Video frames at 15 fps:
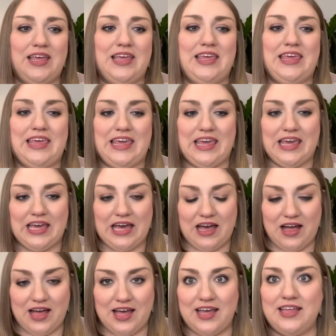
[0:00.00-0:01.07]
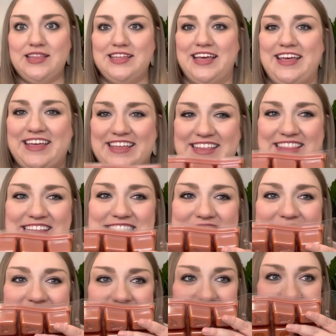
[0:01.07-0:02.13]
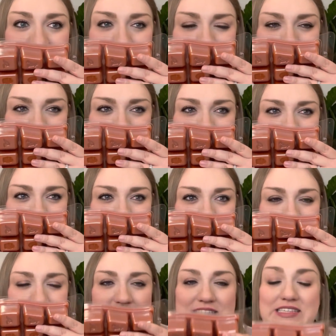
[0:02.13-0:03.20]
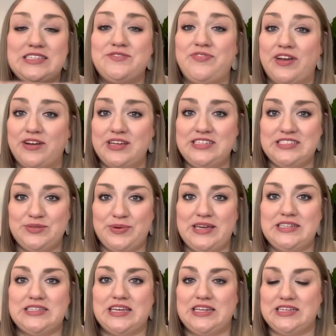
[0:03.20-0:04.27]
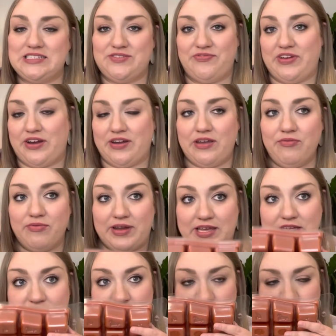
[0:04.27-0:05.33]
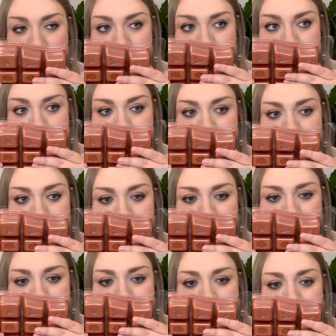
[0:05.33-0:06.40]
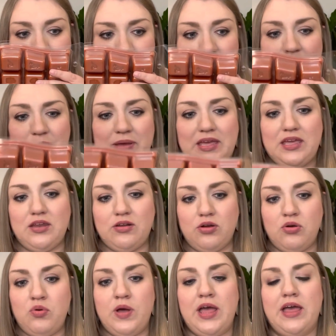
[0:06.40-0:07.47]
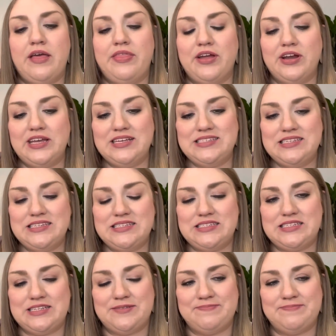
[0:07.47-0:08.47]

Yeah, this is very sweet. It is very rich. But you know, there isn't